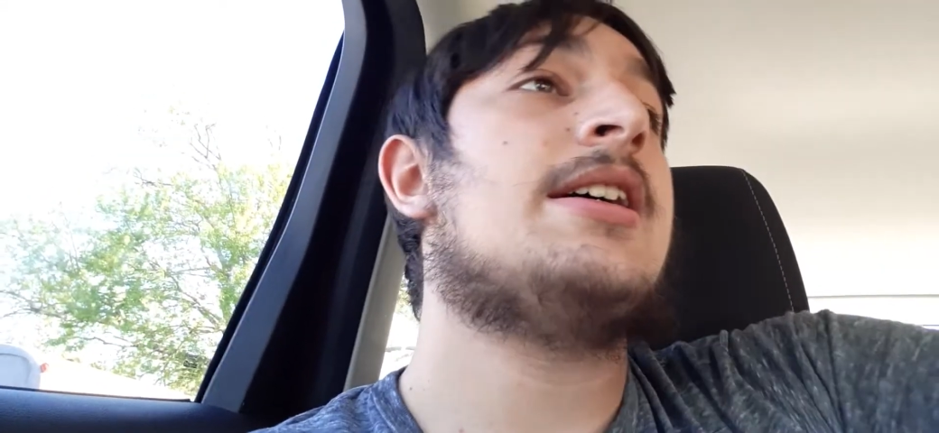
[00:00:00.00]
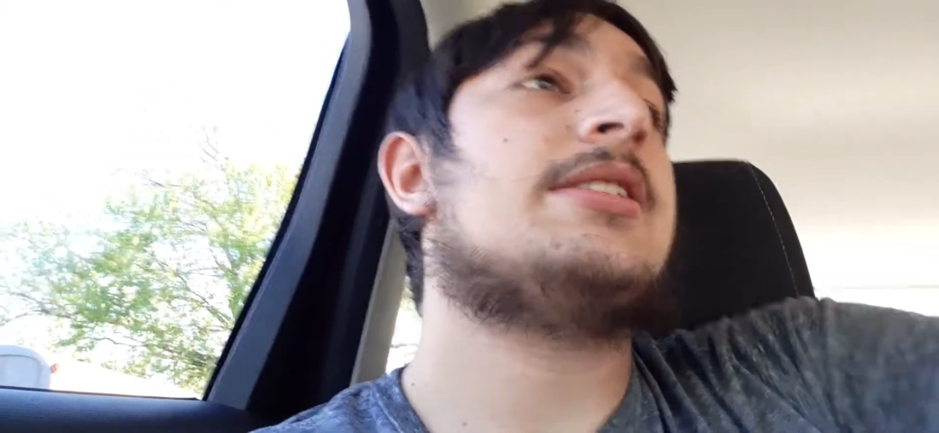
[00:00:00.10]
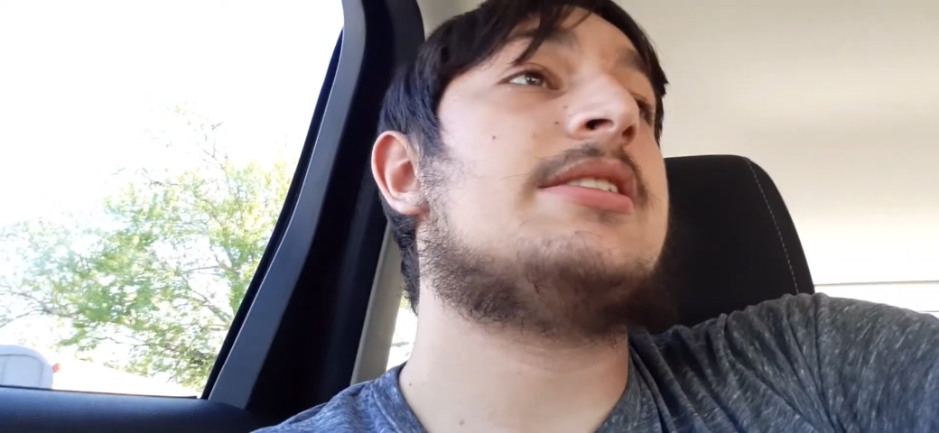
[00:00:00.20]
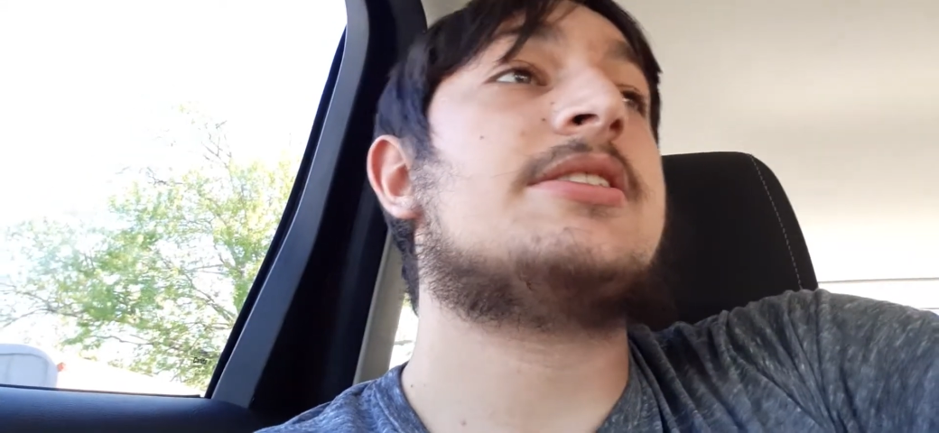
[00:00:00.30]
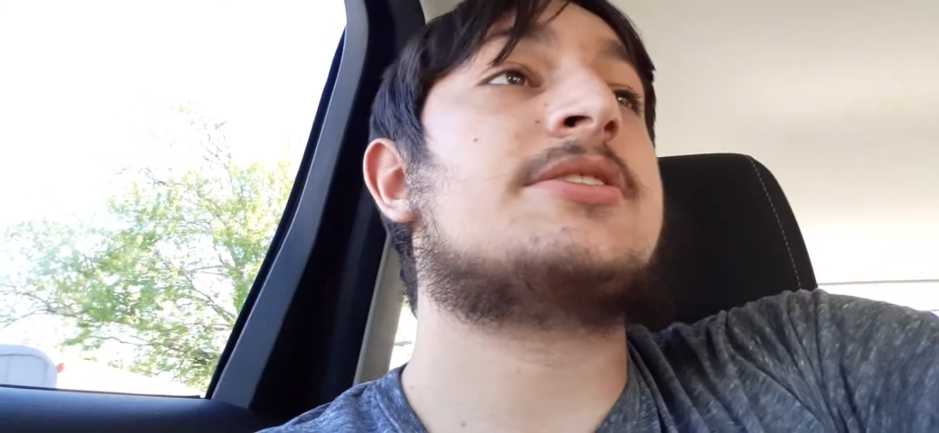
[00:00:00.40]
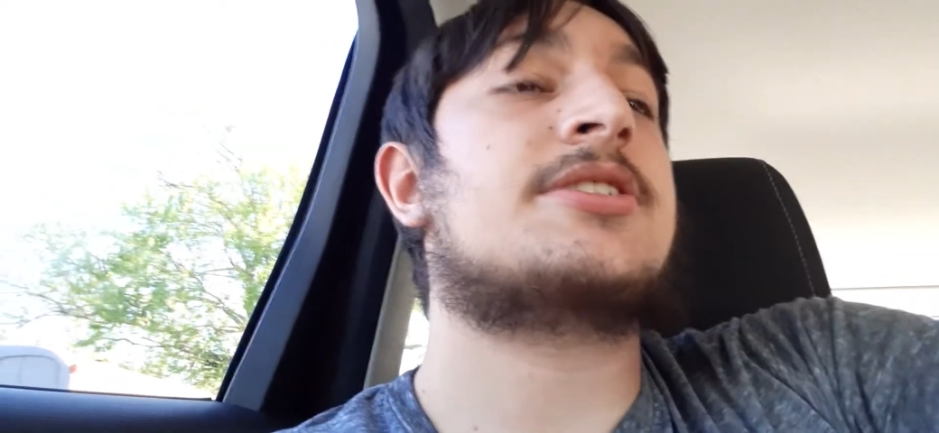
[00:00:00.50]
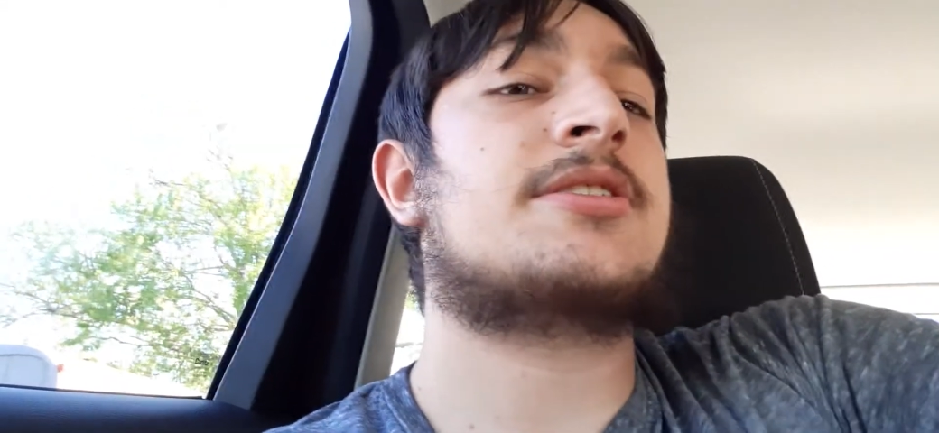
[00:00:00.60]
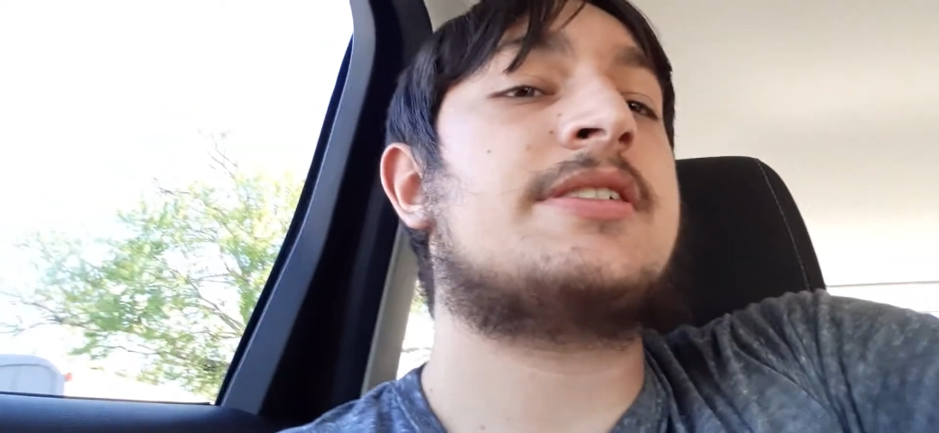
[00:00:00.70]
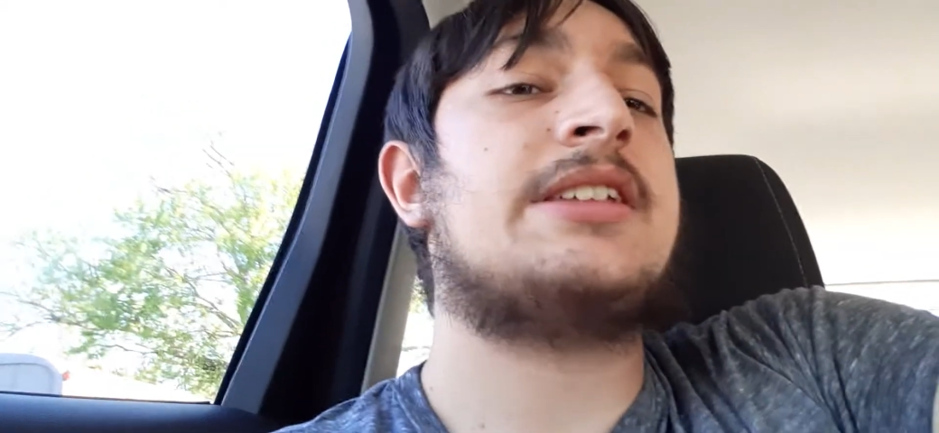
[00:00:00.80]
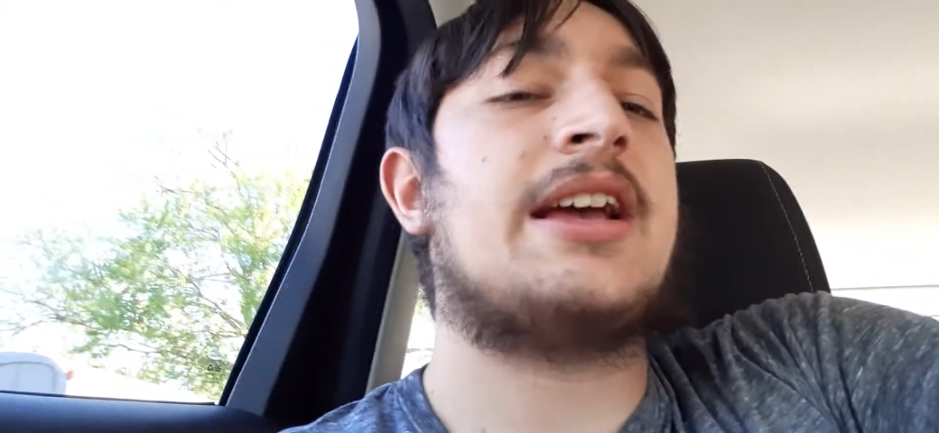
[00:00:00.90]
to this
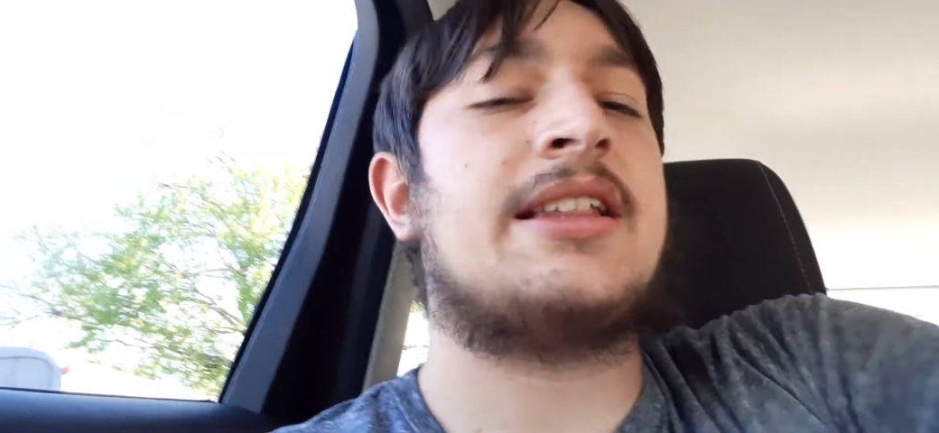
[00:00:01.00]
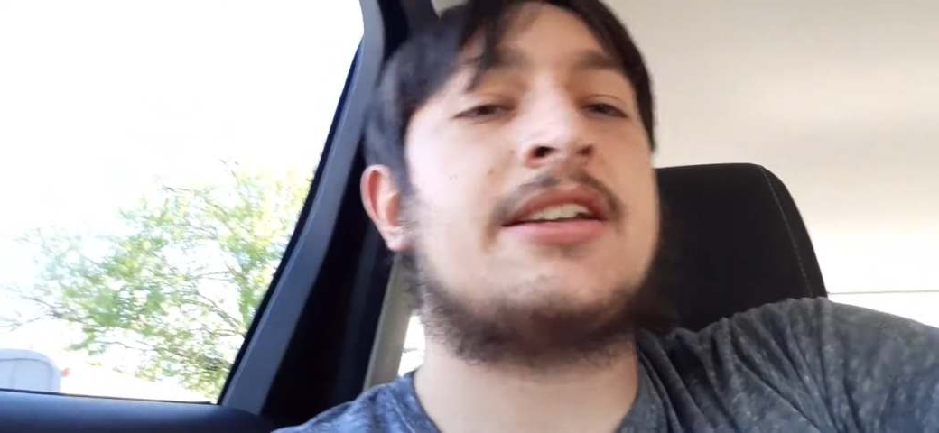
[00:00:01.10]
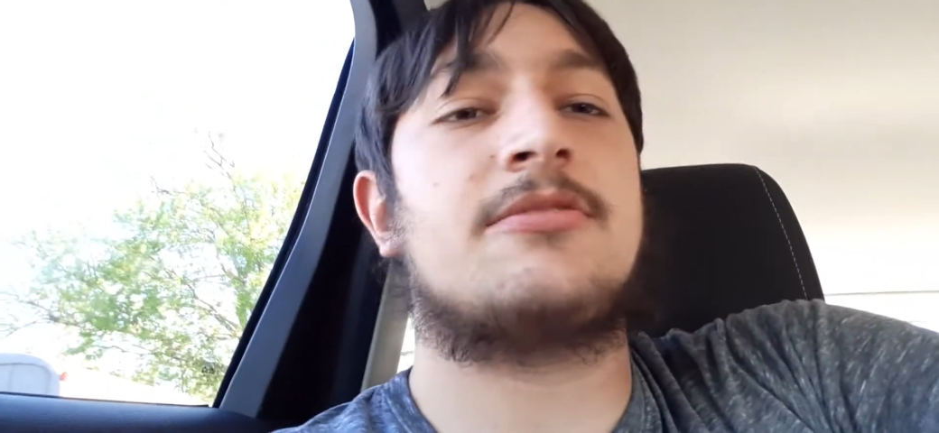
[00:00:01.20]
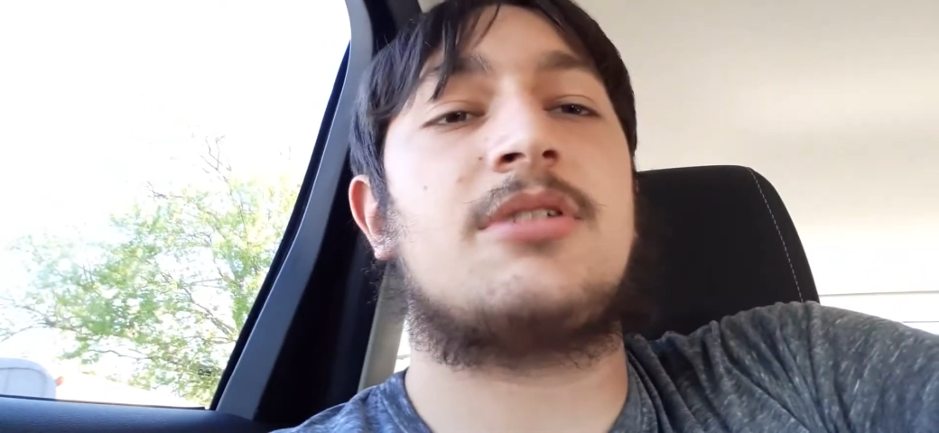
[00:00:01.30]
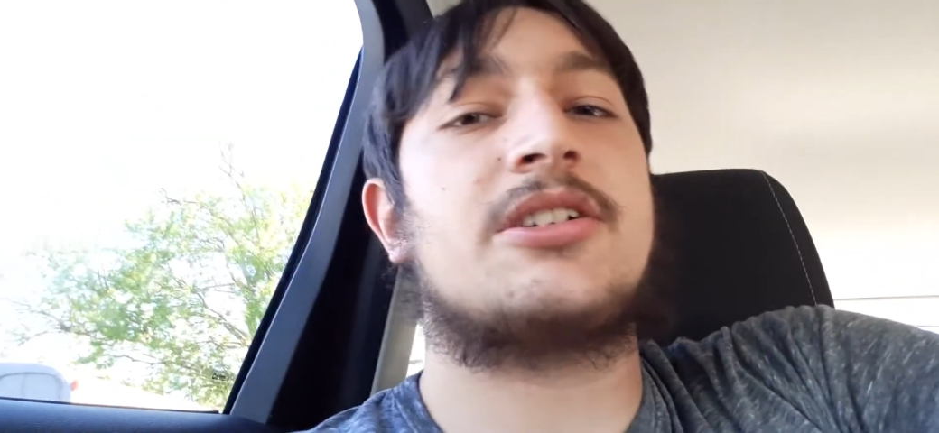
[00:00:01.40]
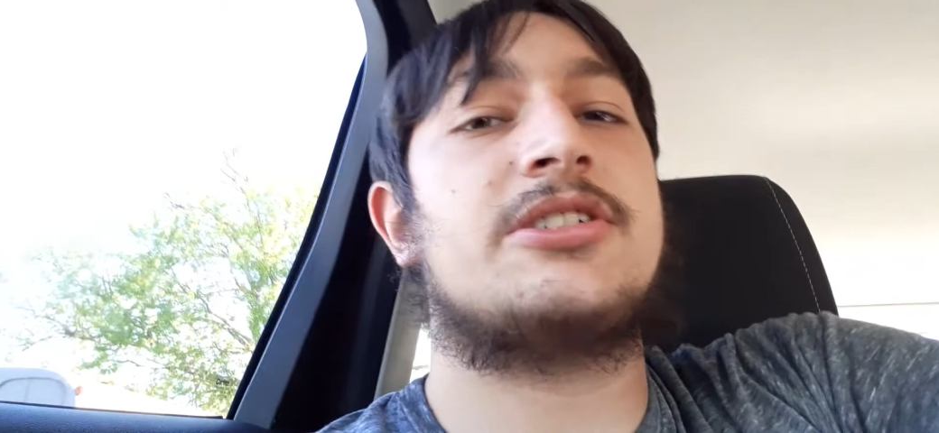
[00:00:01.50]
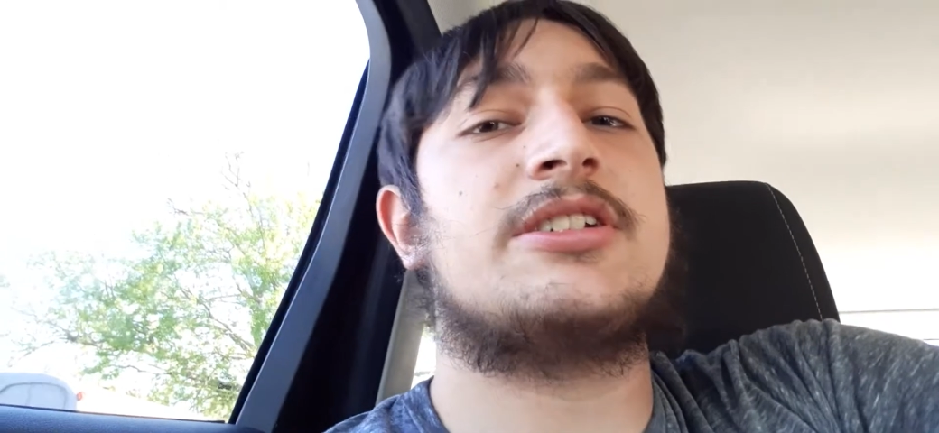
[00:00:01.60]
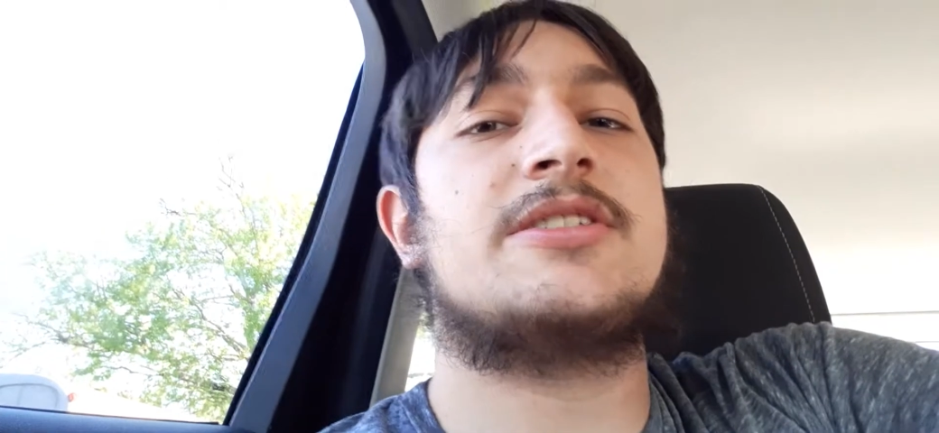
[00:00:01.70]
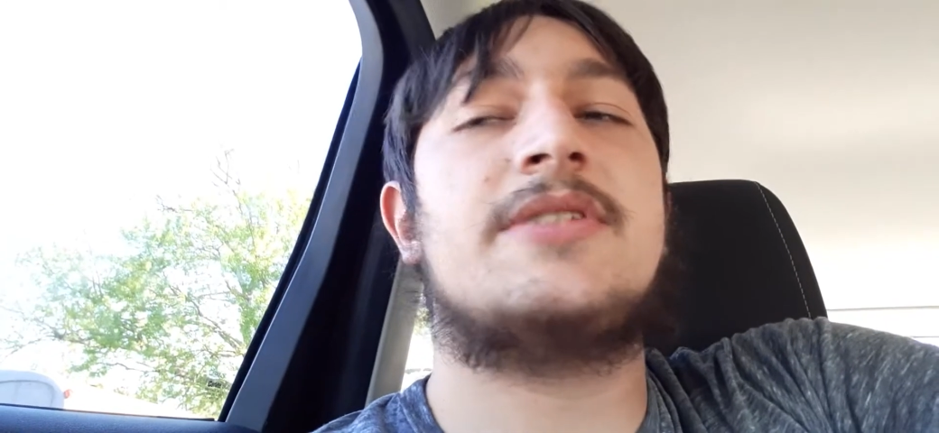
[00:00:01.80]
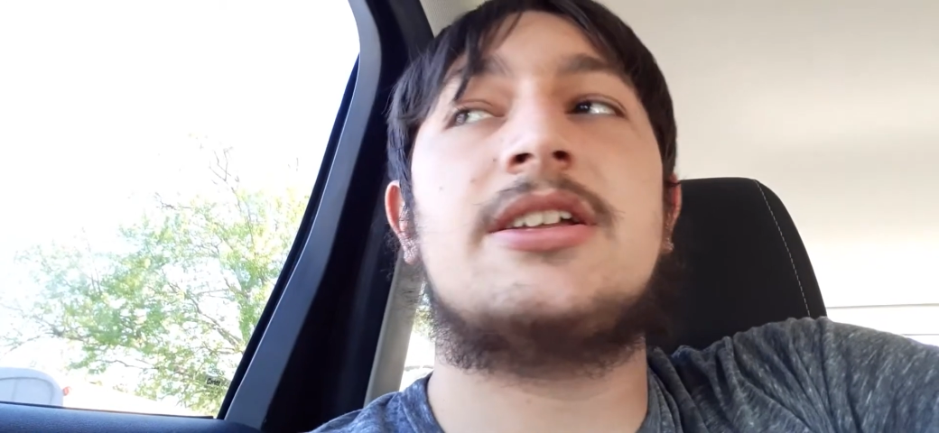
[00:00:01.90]
current day that you're watching
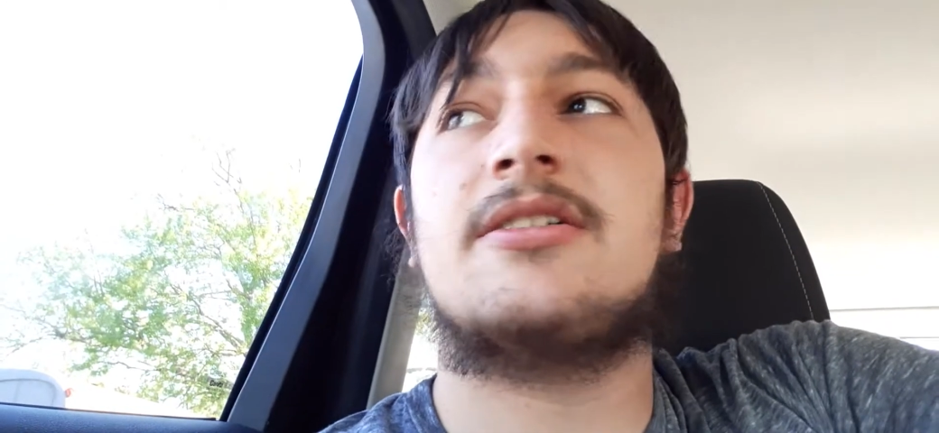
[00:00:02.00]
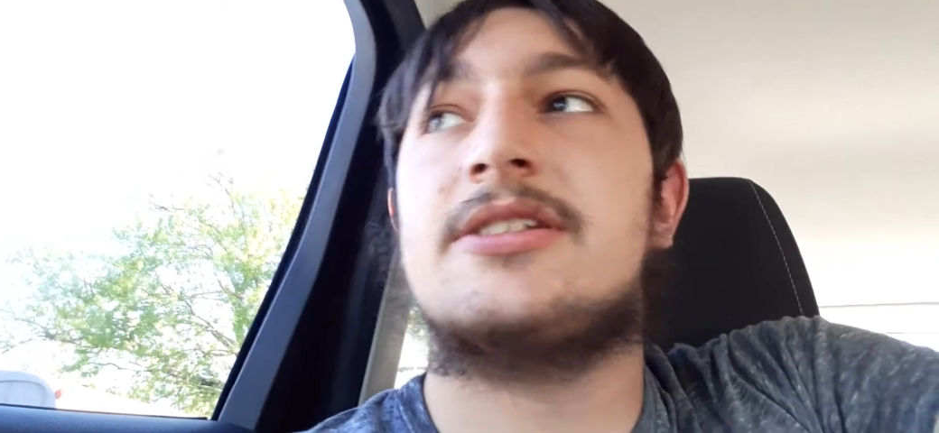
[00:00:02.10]
this video.